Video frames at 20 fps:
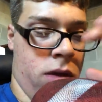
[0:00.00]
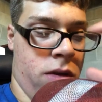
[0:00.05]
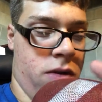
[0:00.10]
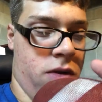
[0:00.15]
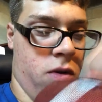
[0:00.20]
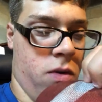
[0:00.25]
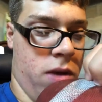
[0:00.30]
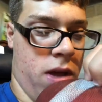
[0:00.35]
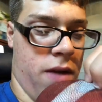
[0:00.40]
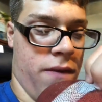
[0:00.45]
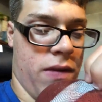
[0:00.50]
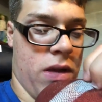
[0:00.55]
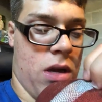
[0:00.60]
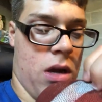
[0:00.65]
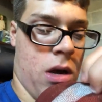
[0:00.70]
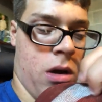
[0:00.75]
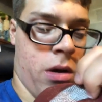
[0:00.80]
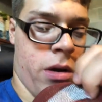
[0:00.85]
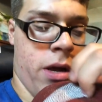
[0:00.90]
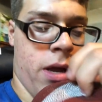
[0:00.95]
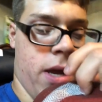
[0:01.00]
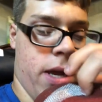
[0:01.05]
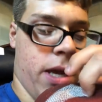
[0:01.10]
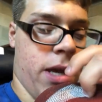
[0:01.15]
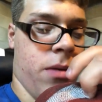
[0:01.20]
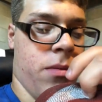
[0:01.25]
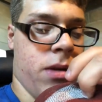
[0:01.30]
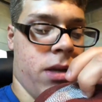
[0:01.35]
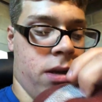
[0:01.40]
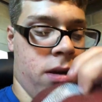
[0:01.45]
2 days ago,
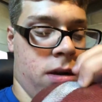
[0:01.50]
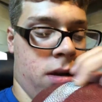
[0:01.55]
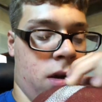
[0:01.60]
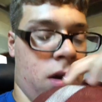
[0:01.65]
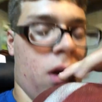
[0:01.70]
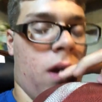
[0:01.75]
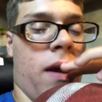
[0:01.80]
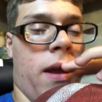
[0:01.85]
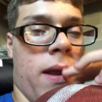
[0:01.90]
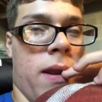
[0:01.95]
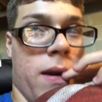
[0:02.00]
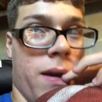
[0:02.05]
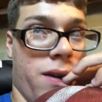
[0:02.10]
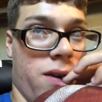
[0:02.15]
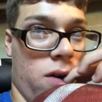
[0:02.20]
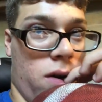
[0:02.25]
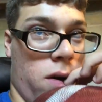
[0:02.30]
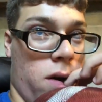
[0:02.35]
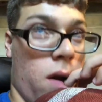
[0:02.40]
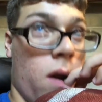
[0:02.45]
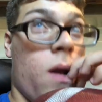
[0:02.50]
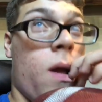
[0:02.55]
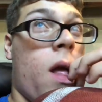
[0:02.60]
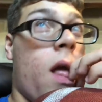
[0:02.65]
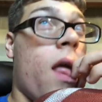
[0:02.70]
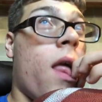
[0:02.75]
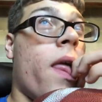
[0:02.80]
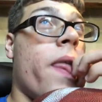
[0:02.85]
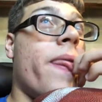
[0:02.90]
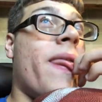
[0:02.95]
Antonio.
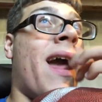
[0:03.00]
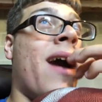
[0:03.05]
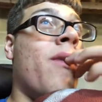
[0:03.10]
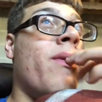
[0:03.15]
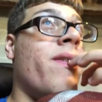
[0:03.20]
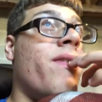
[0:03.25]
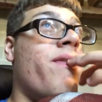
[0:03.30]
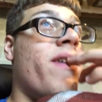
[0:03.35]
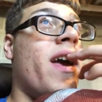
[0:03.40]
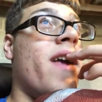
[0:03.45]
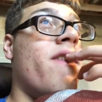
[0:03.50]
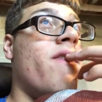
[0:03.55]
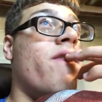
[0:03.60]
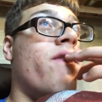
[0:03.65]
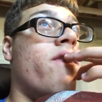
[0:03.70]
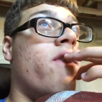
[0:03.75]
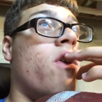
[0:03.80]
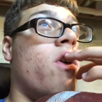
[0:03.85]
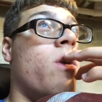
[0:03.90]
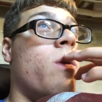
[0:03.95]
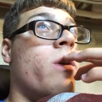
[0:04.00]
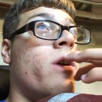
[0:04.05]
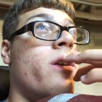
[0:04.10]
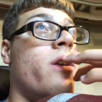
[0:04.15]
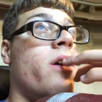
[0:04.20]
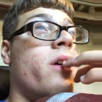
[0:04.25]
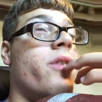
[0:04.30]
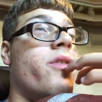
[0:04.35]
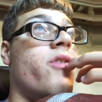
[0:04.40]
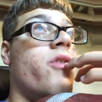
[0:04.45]
Now we fast
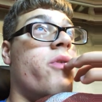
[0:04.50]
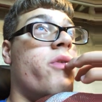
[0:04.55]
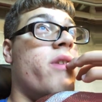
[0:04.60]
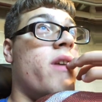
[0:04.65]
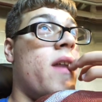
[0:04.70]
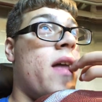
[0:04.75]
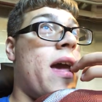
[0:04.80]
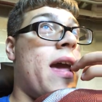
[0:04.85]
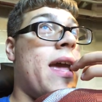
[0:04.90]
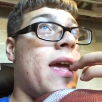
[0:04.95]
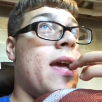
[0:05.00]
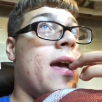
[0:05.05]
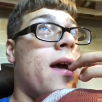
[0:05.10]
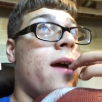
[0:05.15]
forward to today.